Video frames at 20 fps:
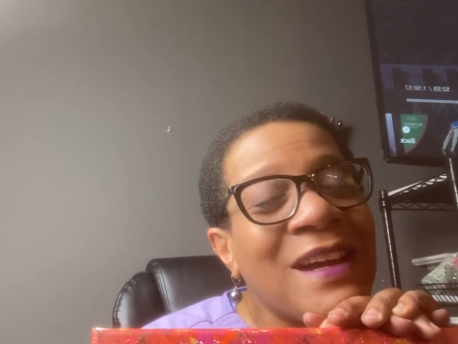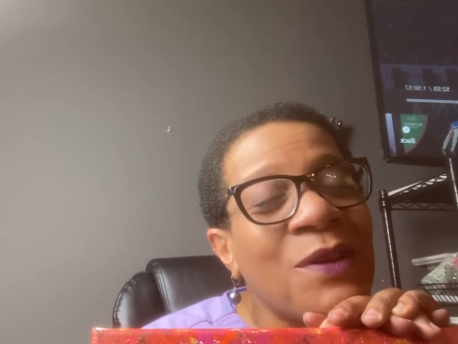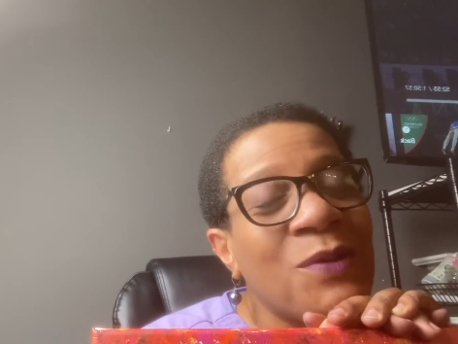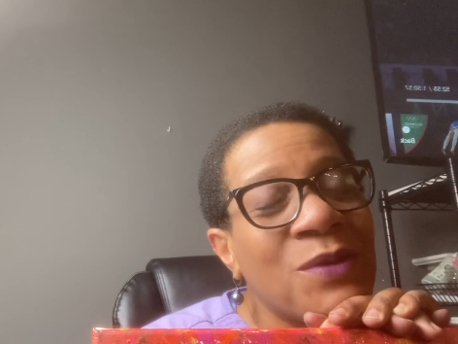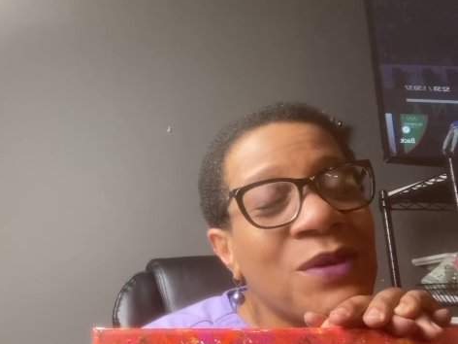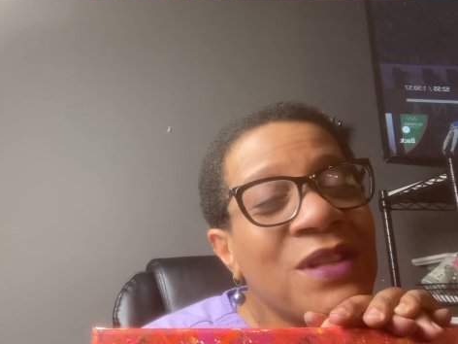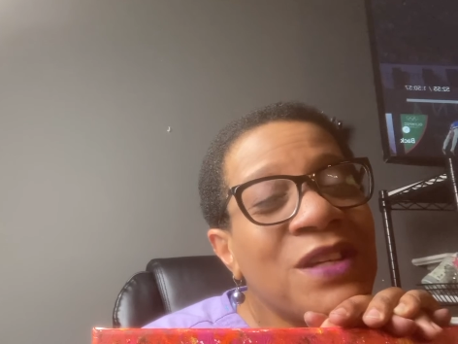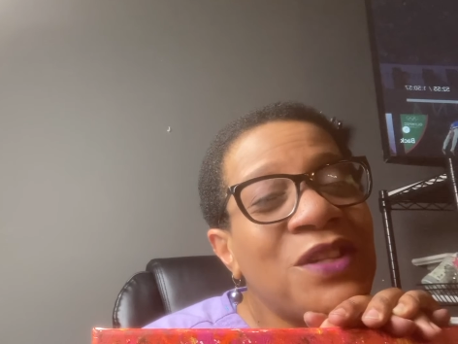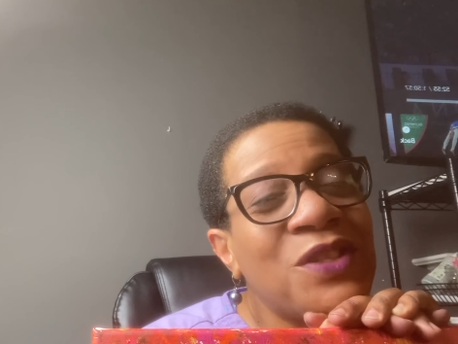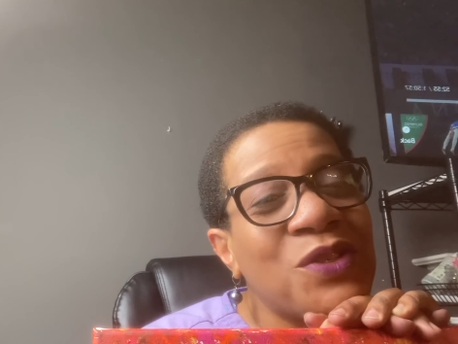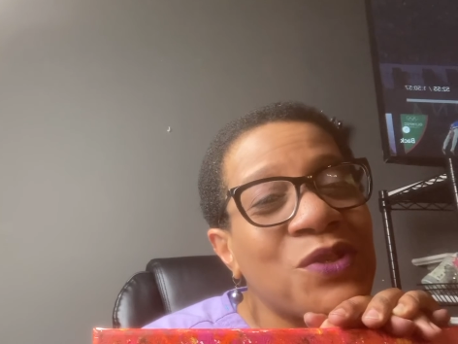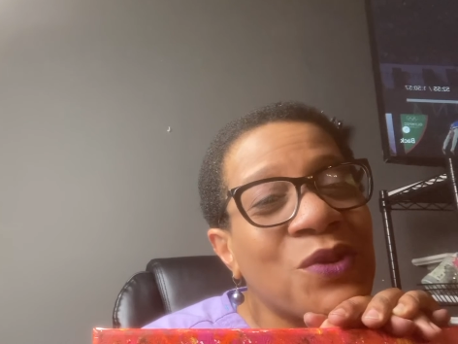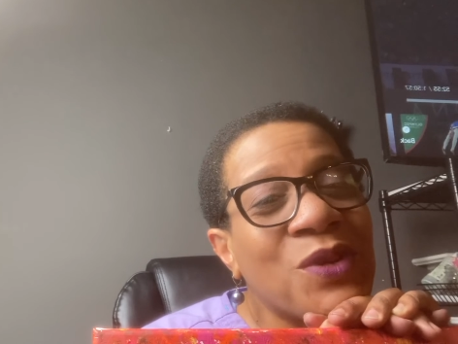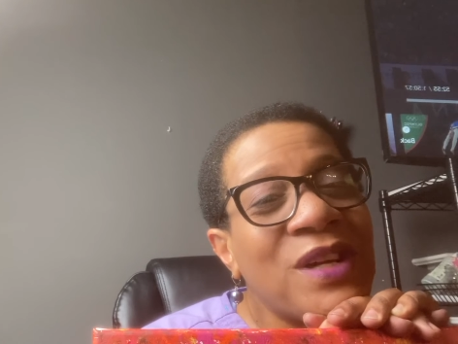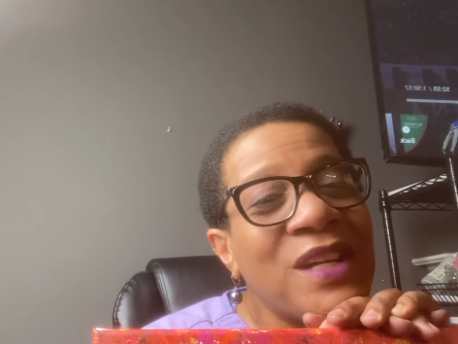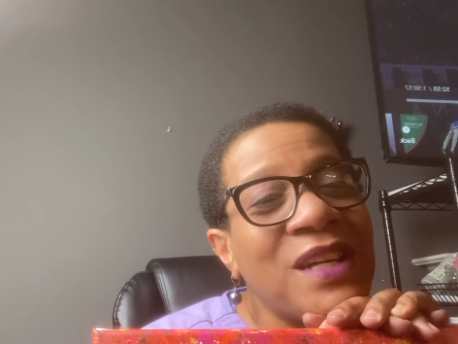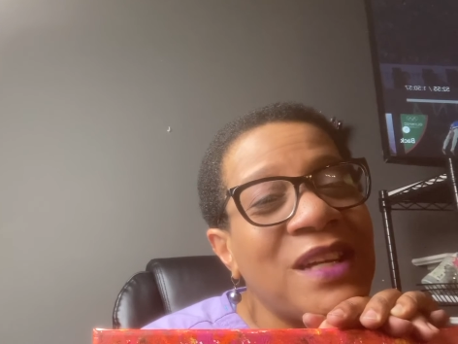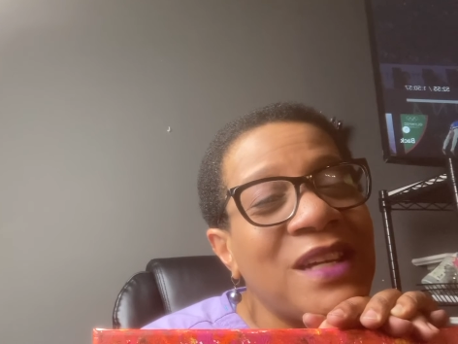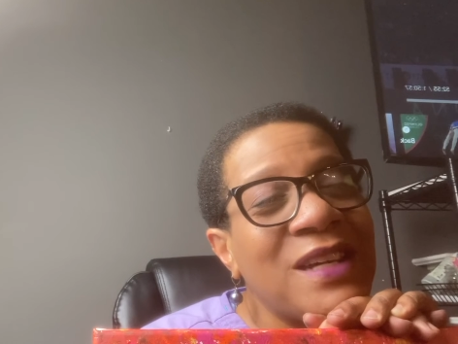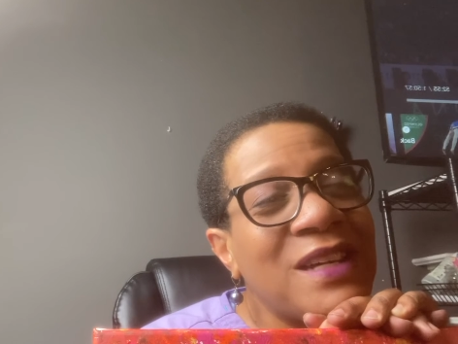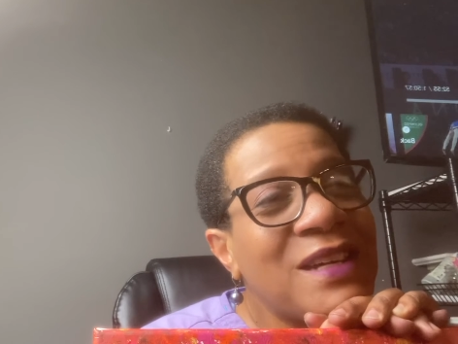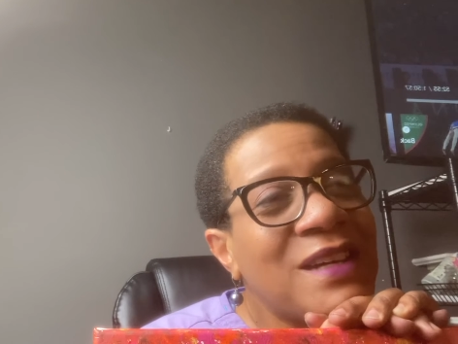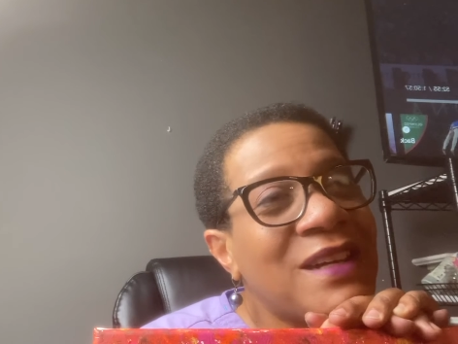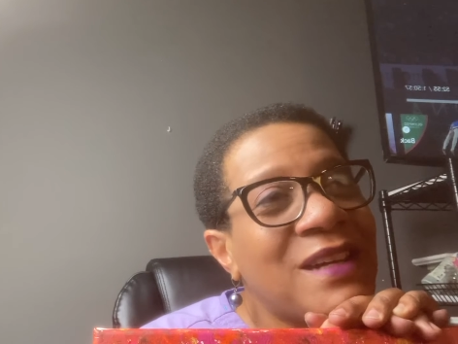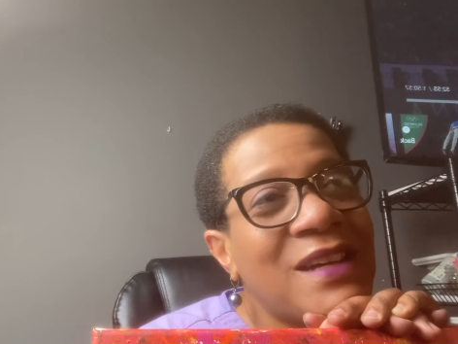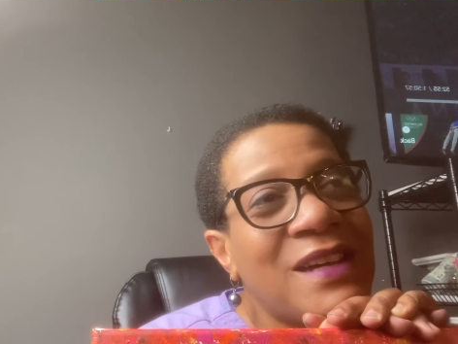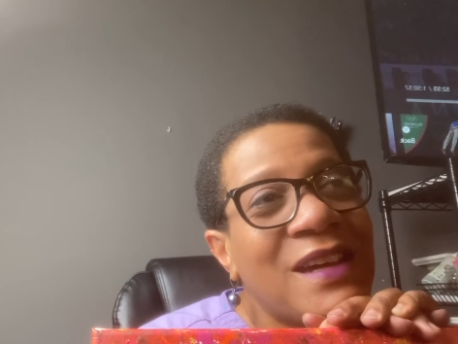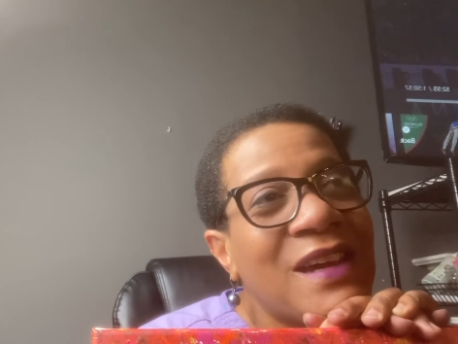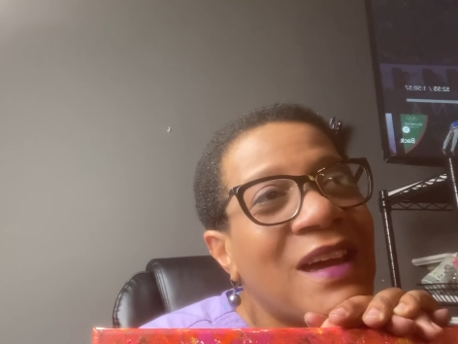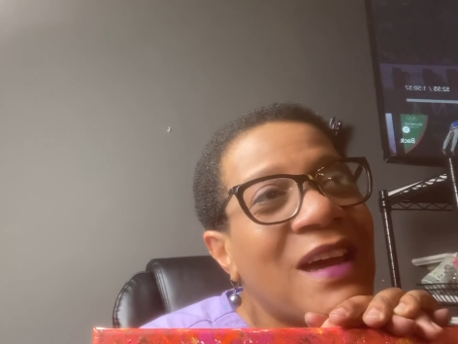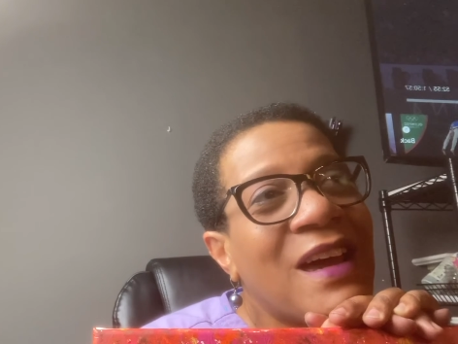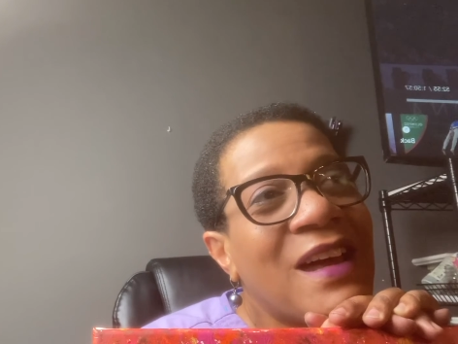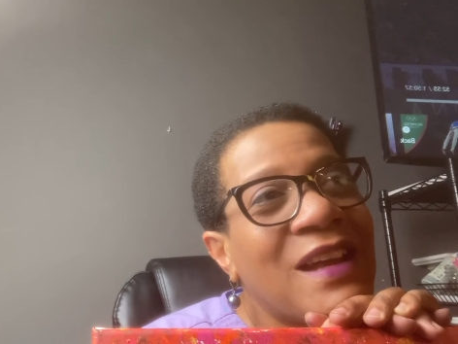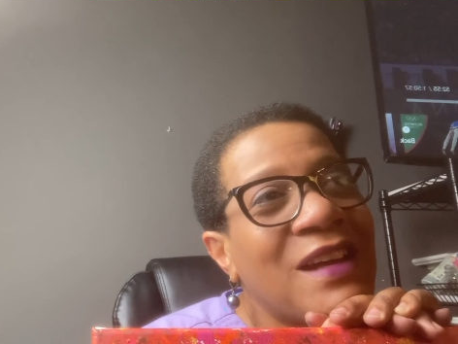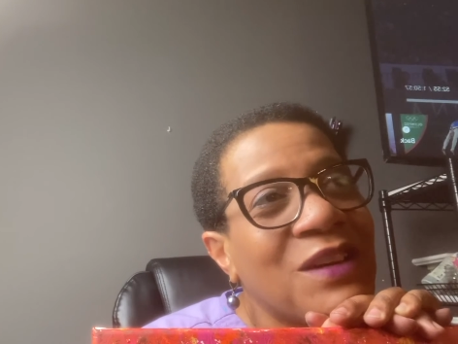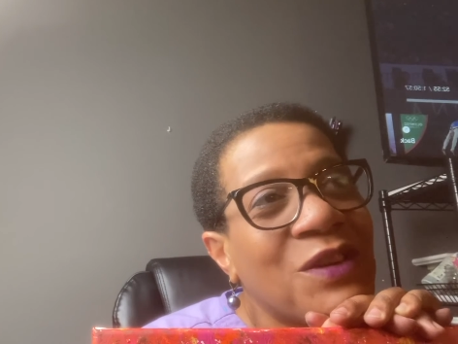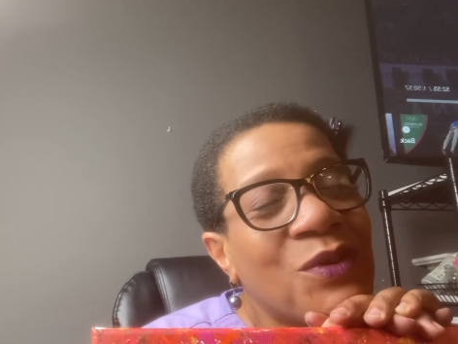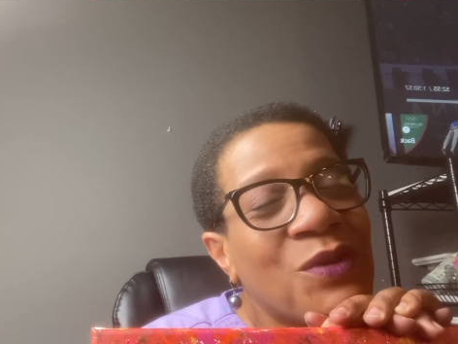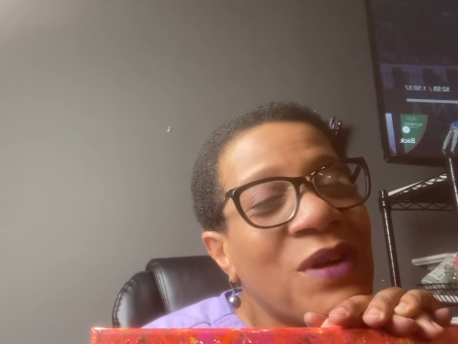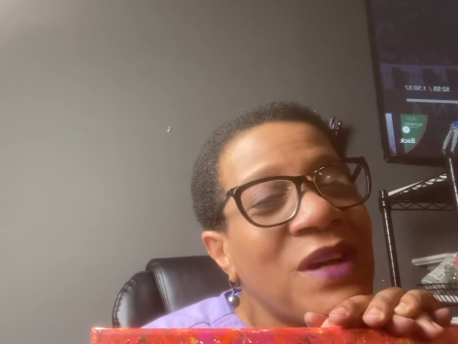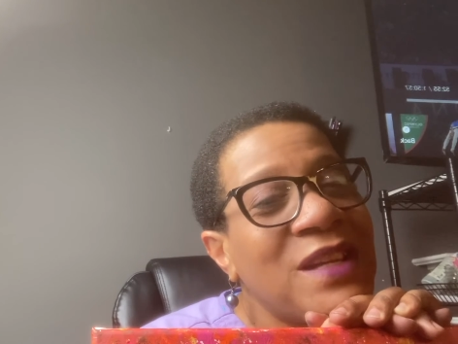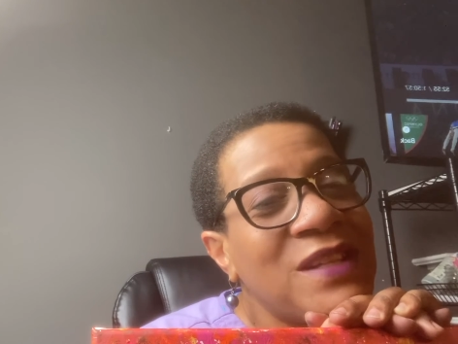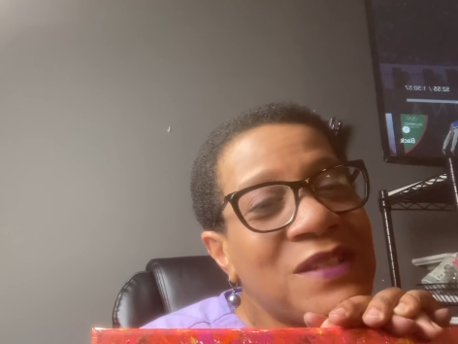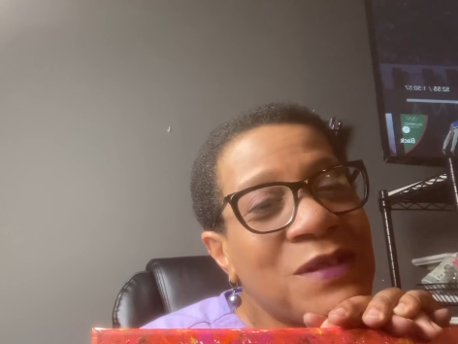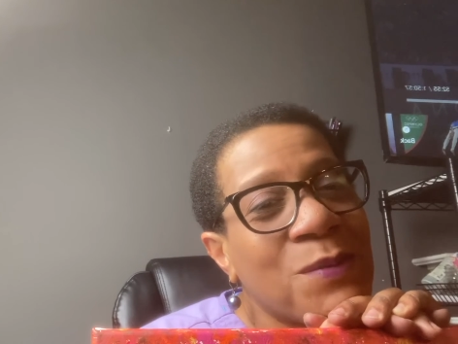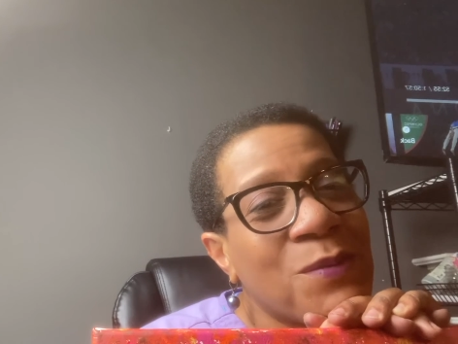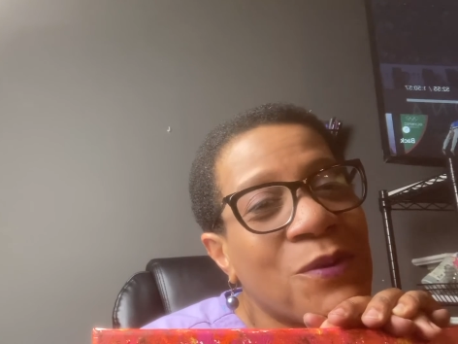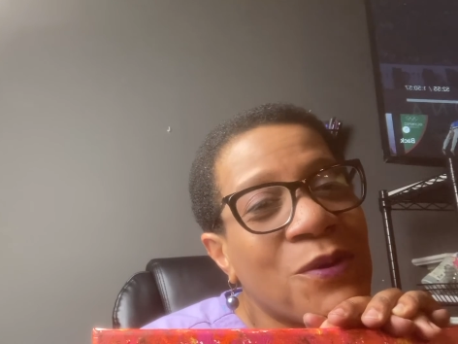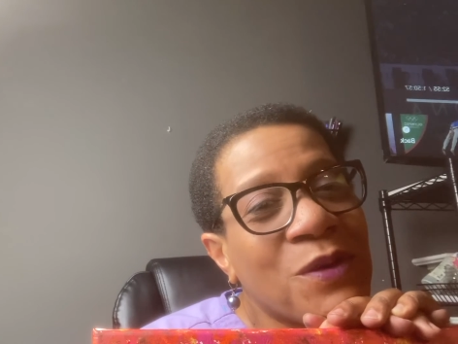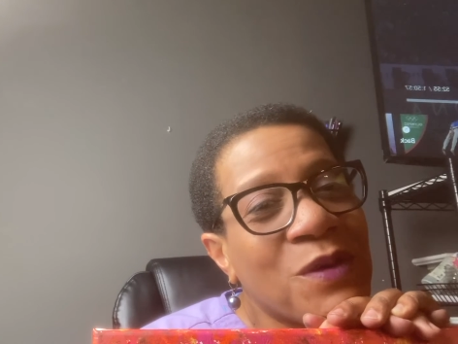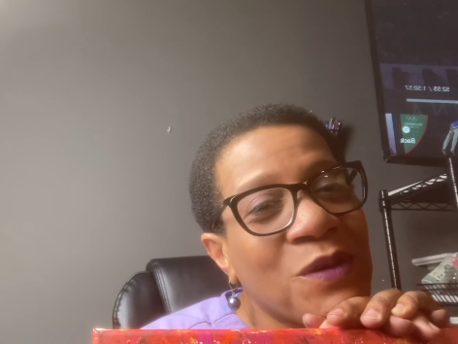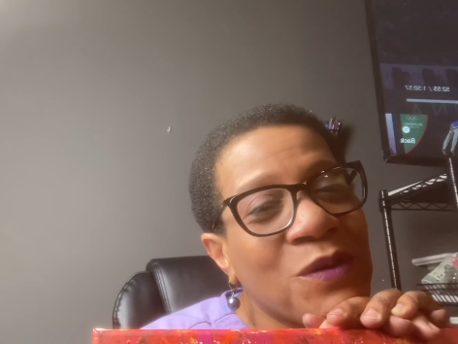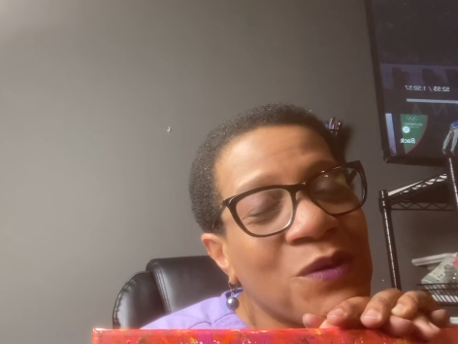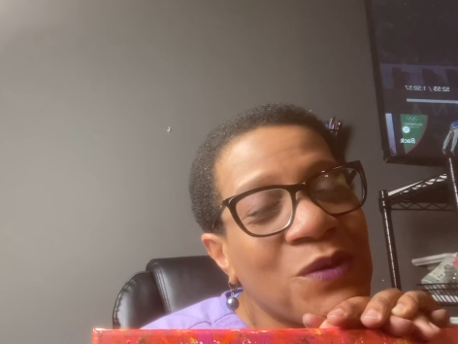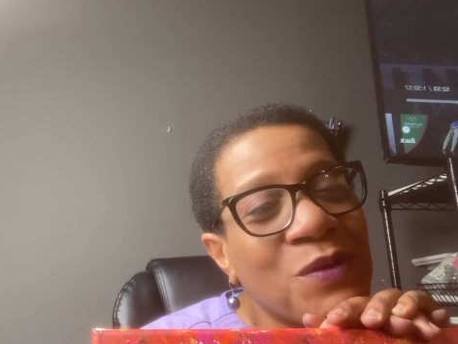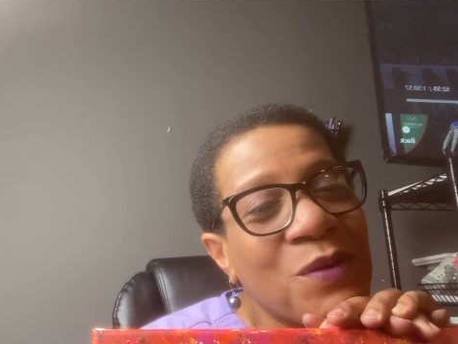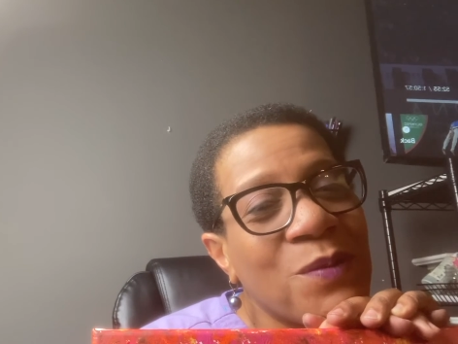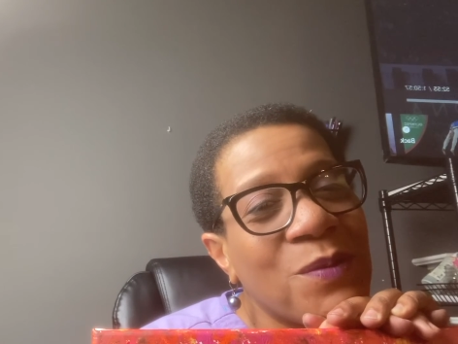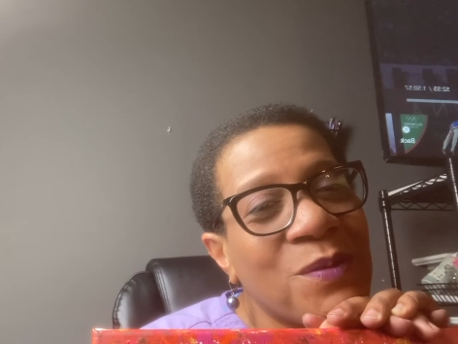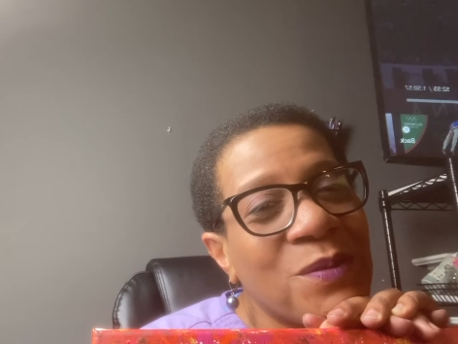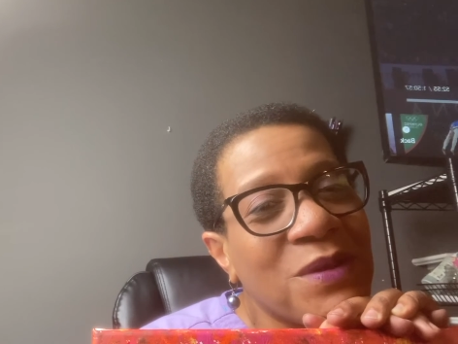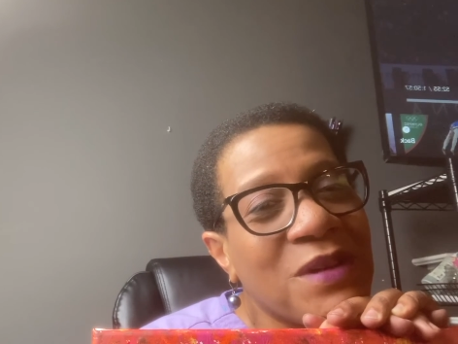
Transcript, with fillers: I really enjoyed it had a great support group